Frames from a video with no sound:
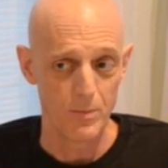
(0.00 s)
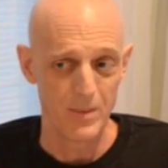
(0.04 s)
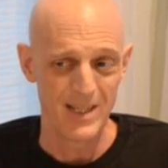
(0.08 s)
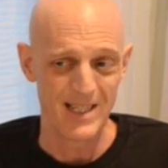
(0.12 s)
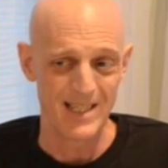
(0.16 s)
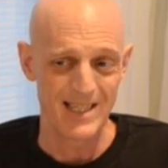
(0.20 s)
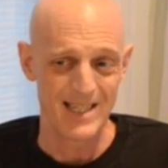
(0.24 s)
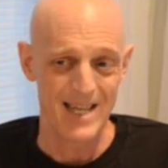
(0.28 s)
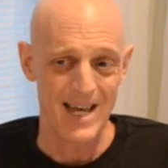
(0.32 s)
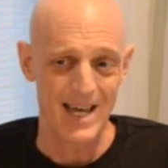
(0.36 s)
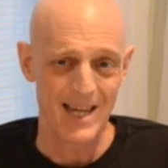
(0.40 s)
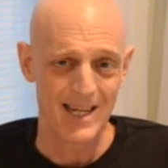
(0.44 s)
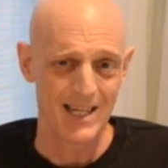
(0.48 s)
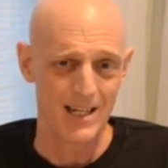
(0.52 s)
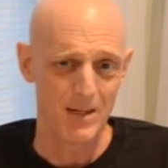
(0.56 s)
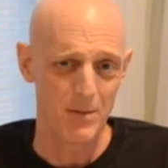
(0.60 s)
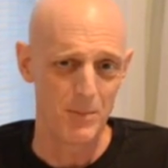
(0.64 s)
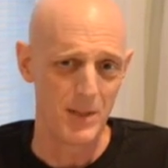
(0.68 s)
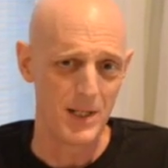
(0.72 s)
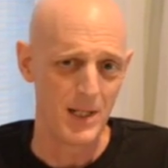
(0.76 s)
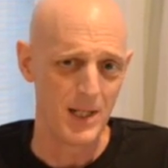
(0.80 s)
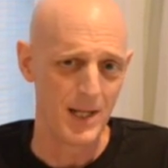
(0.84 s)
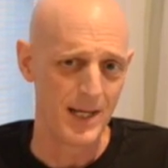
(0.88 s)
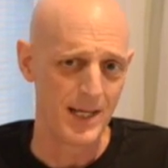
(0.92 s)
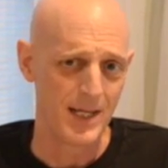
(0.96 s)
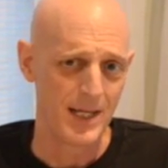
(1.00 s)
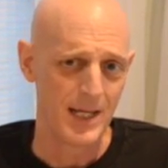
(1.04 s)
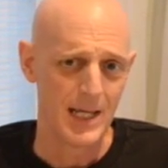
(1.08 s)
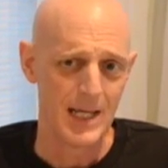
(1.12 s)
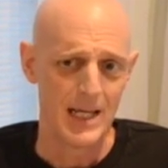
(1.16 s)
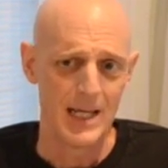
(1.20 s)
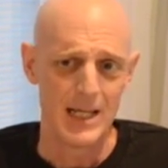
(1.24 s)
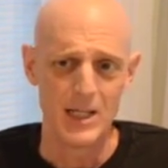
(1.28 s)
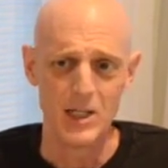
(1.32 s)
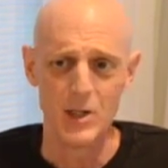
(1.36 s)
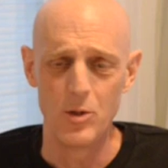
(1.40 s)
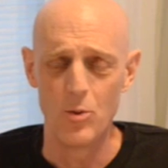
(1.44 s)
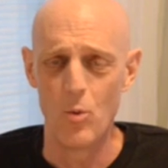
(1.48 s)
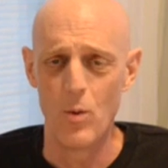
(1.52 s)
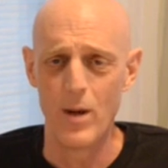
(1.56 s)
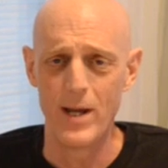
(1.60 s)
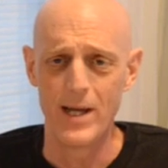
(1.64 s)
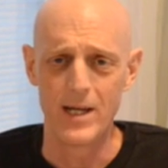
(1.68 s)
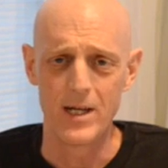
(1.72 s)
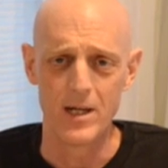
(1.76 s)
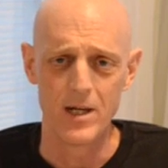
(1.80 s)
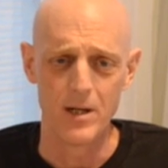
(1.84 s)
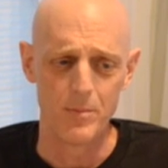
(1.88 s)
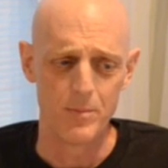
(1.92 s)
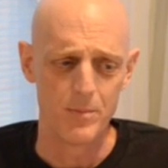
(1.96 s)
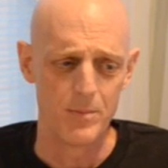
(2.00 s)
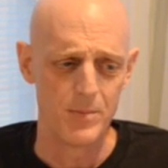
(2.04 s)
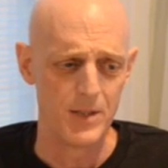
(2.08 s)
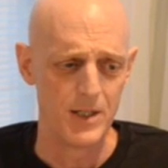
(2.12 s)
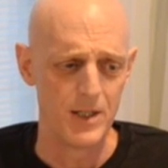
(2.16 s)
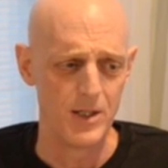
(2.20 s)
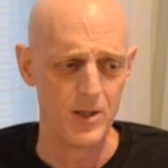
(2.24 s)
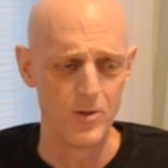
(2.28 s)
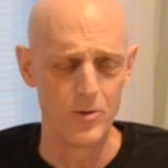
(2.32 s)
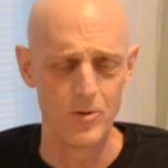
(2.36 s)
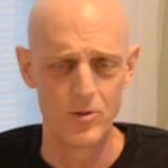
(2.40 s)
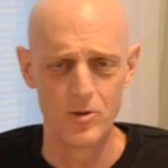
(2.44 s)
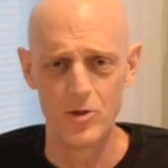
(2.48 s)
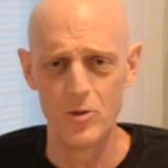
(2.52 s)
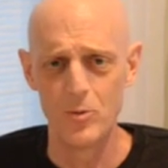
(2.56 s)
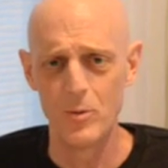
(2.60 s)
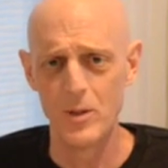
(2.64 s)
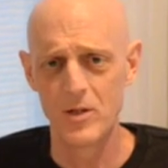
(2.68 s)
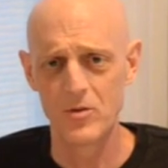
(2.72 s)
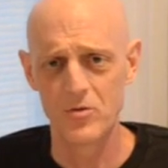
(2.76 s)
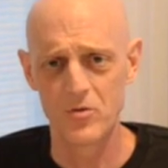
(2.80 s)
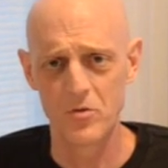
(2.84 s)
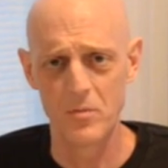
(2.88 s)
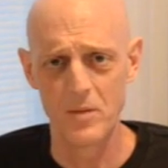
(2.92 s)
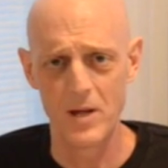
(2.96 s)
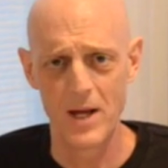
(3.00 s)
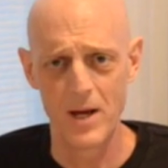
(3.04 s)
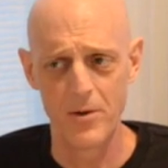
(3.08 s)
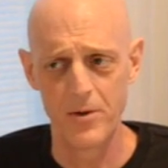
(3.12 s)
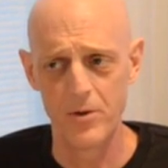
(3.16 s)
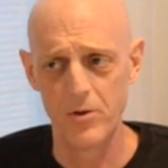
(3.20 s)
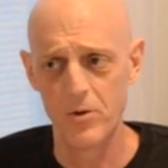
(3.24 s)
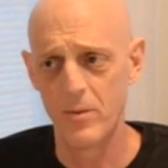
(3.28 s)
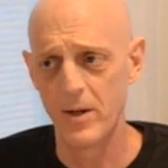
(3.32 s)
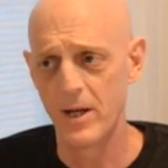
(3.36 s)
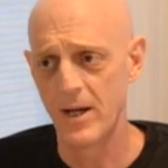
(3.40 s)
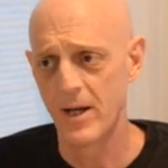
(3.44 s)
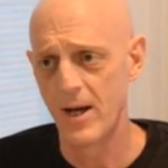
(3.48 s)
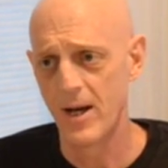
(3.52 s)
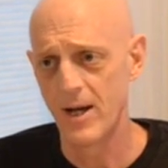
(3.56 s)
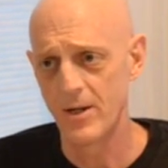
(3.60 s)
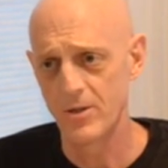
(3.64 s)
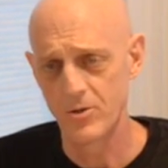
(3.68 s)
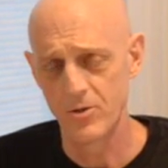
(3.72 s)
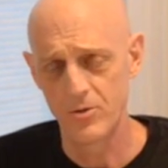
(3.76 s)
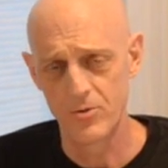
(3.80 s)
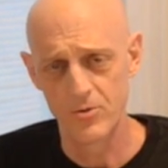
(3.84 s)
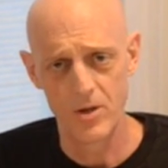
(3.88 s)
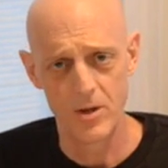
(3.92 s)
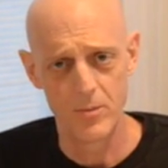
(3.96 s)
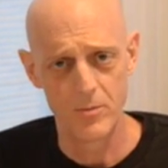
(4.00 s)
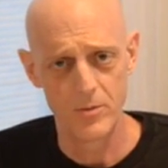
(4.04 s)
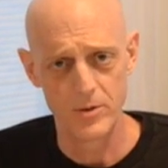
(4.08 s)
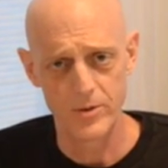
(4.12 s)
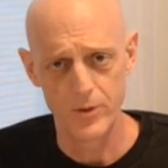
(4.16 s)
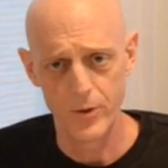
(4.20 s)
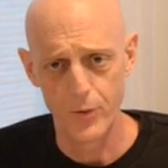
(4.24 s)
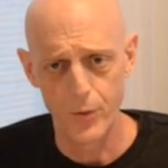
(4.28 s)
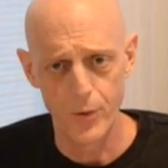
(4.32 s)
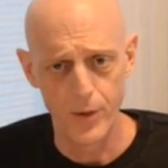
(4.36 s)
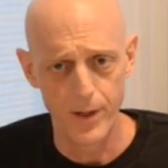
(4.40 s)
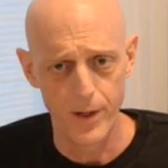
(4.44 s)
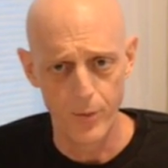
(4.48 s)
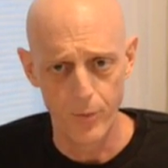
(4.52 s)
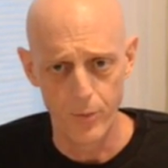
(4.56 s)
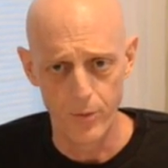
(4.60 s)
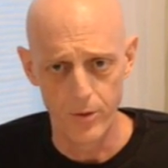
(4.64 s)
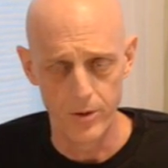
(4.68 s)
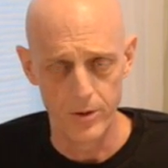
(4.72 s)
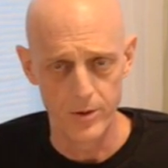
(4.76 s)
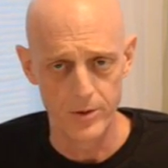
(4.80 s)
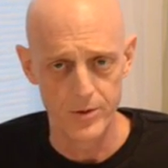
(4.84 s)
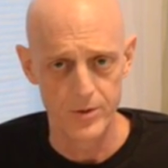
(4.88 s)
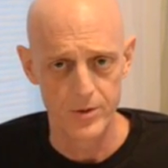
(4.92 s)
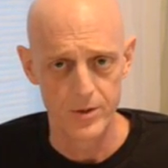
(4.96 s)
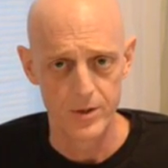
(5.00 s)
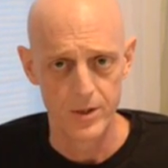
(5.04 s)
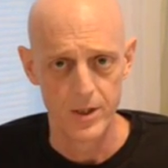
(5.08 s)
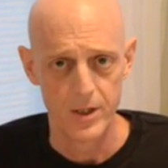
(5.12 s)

But it's not going to be like you wake up, you know, two weeks from now and, oh my gosh, the tremor is a whole lot worse.